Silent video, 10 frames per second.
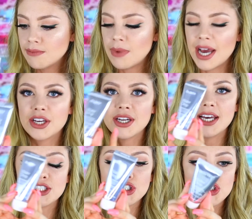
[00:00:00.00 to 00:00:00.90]
my
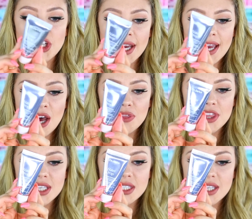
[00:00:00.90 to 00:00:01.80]
goodness, check out
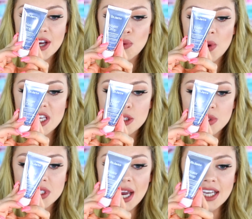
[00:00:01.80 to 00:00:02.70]
this like
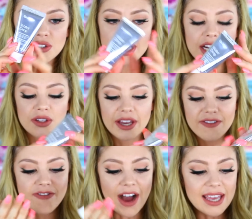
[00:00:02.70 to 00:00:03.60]
reasonable size right here. Like
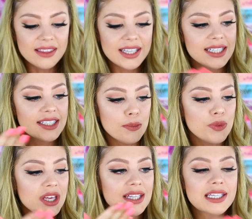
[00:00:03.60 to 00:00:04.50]
finally,
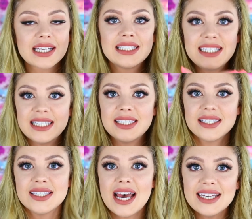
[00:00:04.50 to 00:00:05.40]
something that's like a
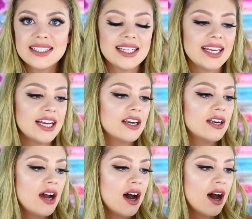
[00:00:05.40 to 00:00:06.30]
decent size in here.
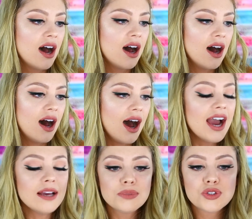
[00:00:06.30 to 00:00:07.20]

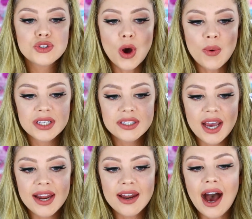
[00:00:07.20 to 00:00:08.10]
I'm so
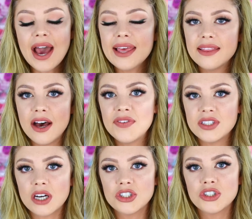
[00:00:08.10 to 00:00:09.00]
excited. I love
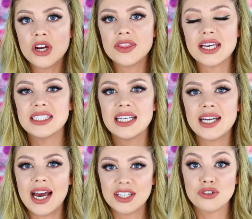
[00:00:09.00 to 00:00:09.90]
Dr. Jart. They sell
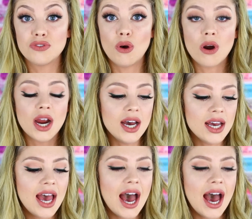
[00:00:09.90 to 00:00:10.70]
it at Sephora.